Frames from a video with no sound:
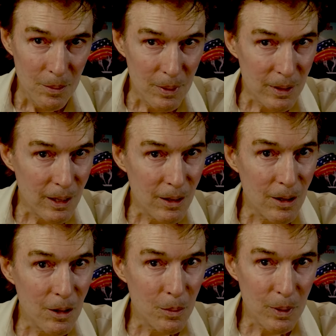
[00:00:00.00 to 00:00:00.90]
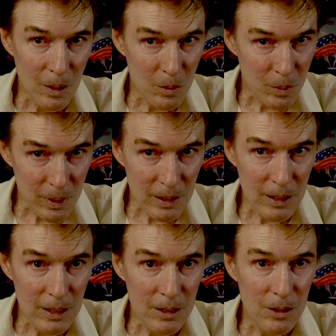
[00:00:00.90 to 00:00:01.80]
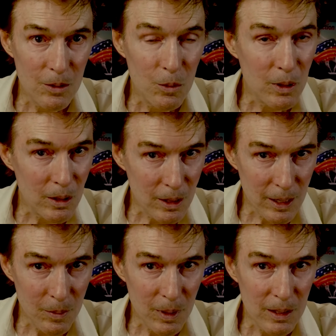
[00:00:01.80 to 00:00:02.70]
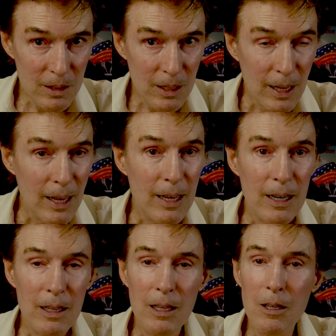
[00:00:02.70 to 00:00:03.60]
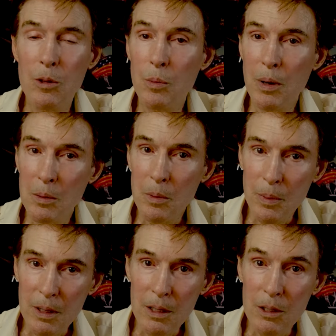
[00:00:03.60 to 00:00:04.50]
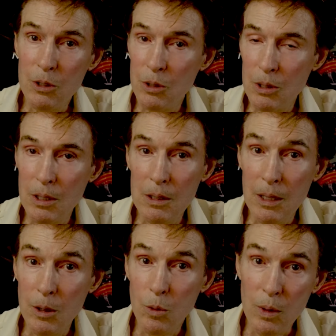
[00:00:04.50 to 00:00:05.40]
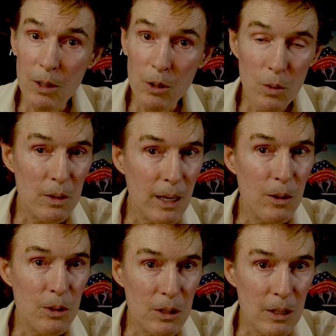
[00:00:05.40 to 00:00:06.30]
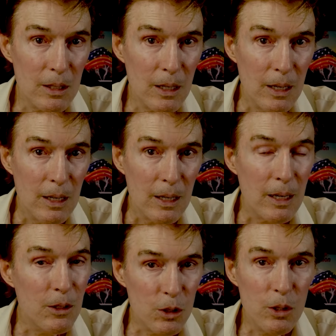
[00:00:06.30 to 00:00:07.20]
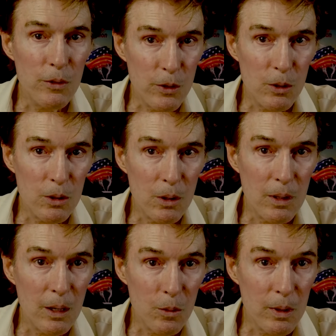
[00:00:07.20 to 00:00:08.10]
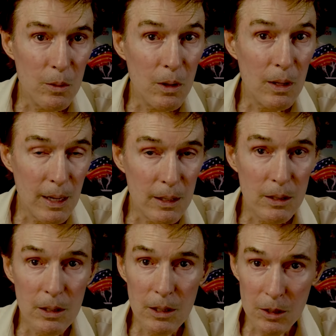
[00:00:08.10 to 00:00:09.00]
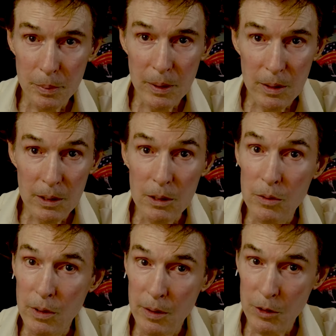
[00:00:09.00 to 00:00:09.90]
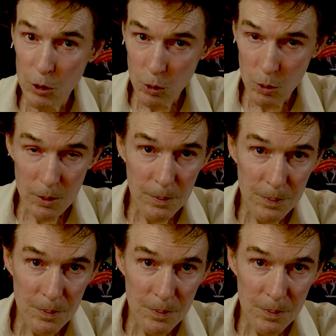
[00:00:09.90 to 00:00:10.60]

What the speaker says: But there are probabilities with timelines. And I think the probabilities are such that what you will now see is the future that we will actually experience very soon.